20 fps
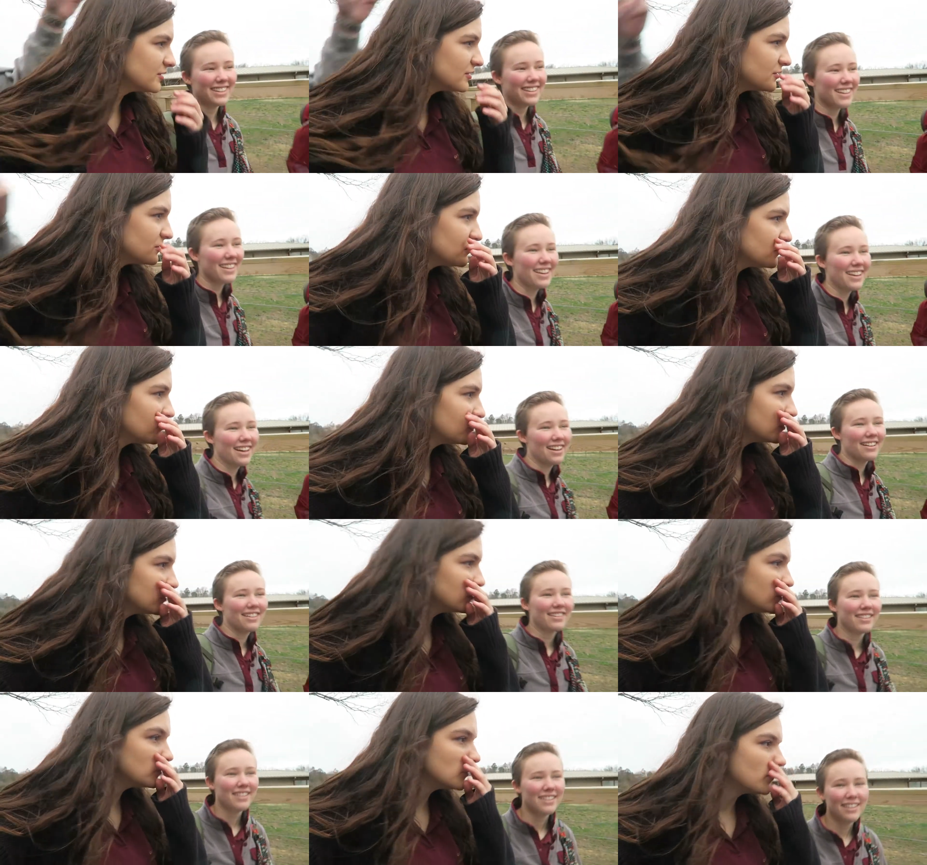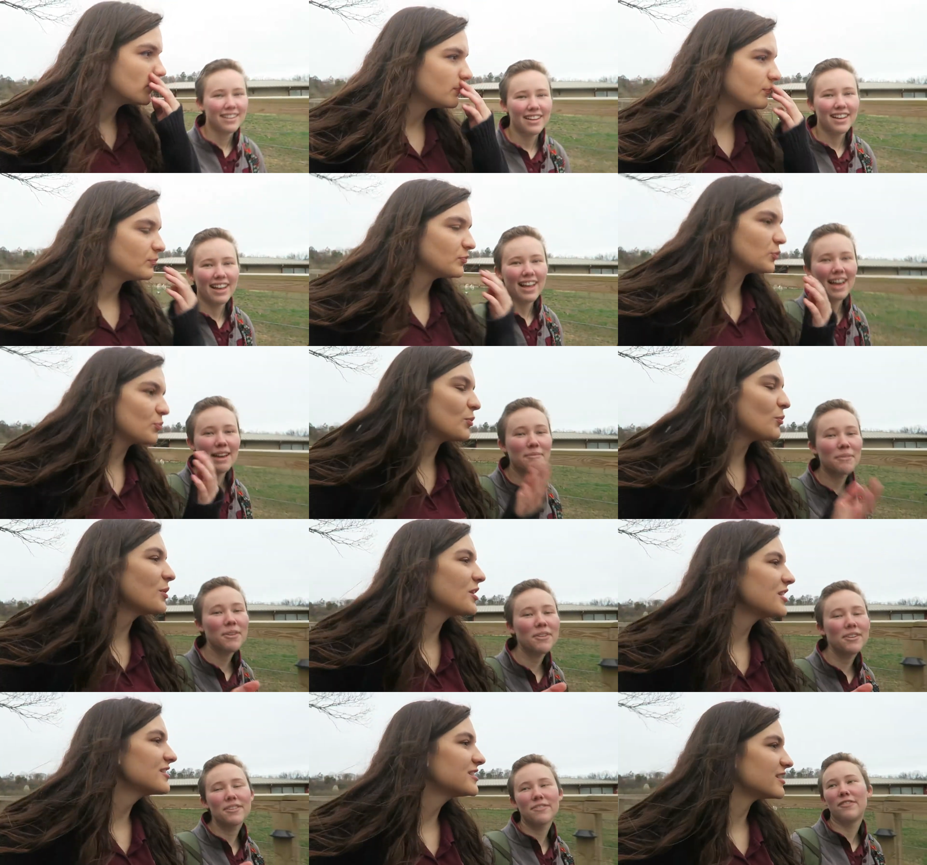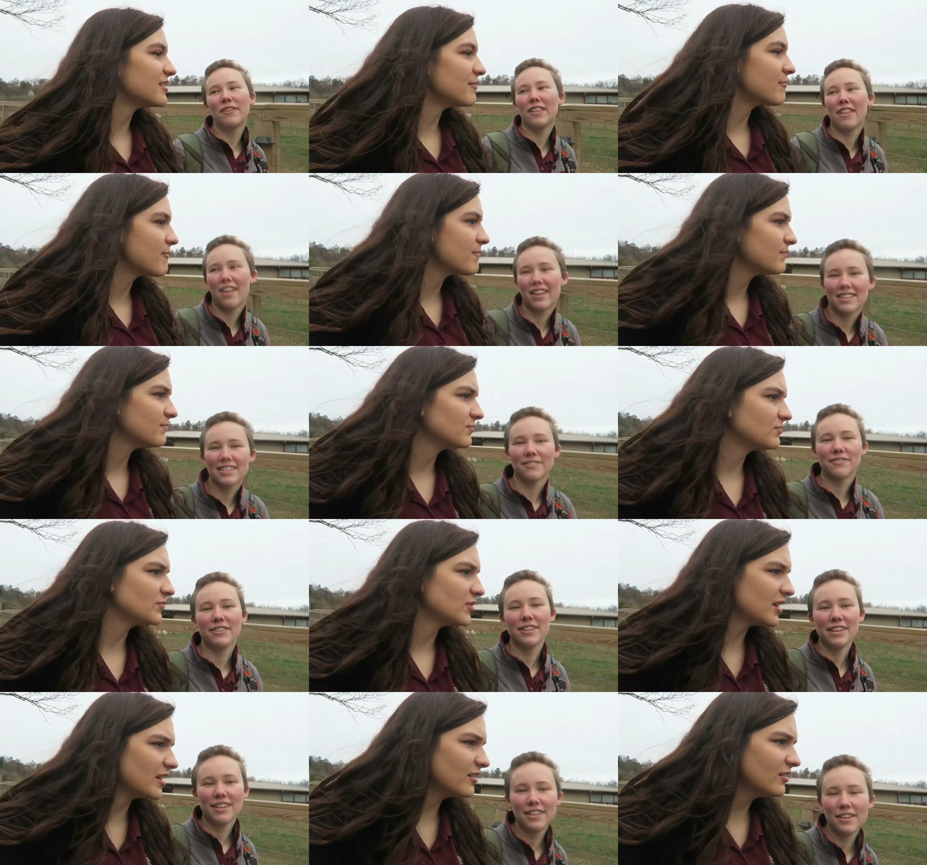Speaker 1: First period? I'm going to
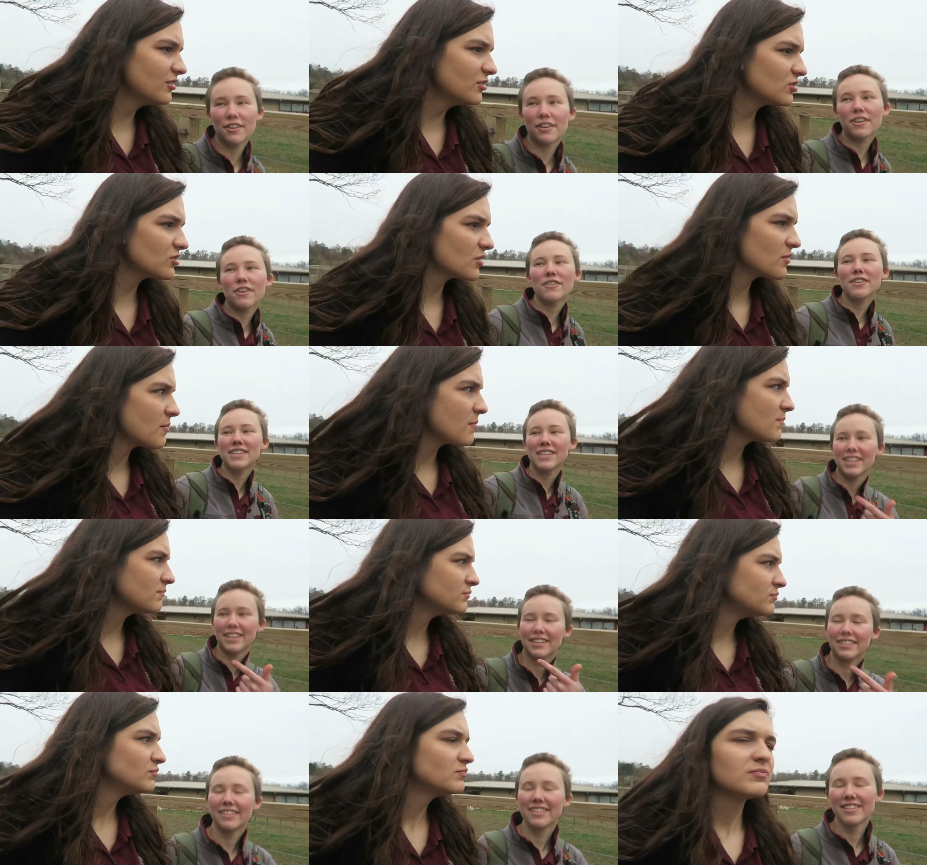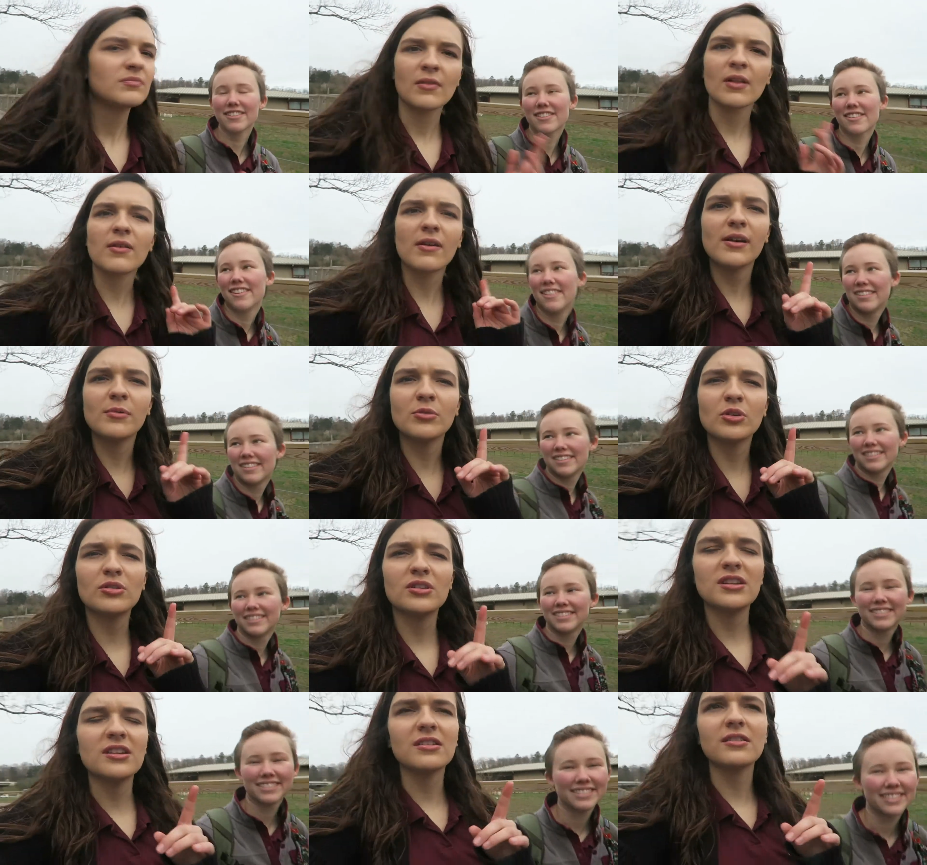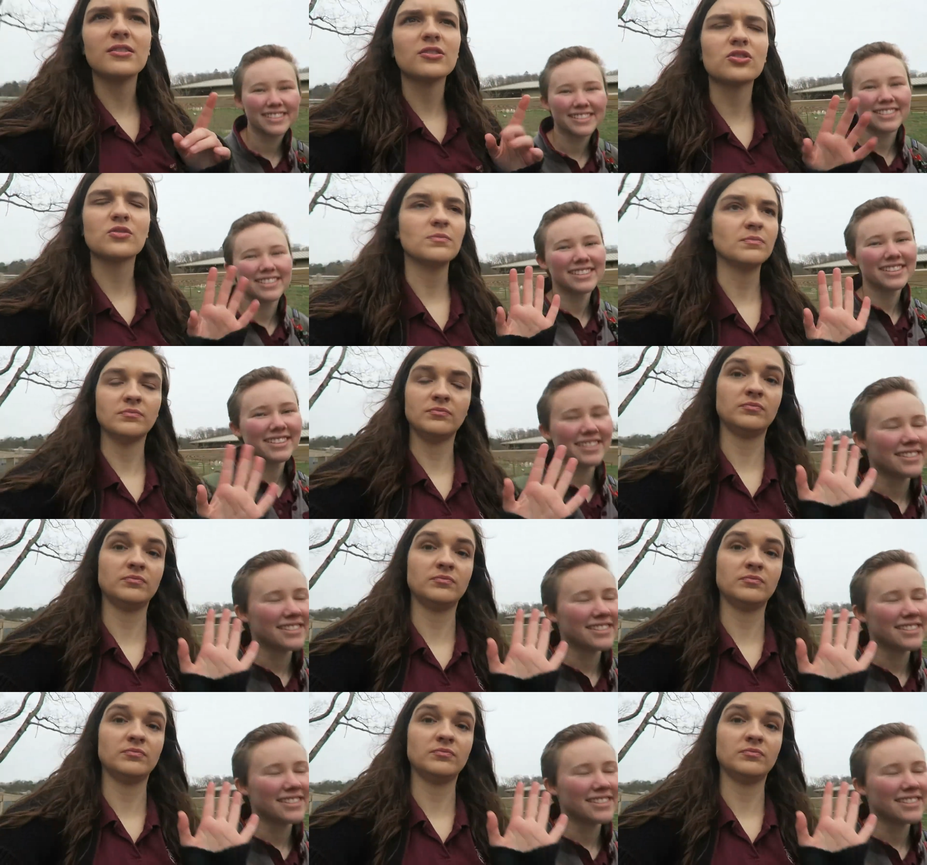philosophy. English. You're going to English. Okay, I'm, I'm to homeless. English. I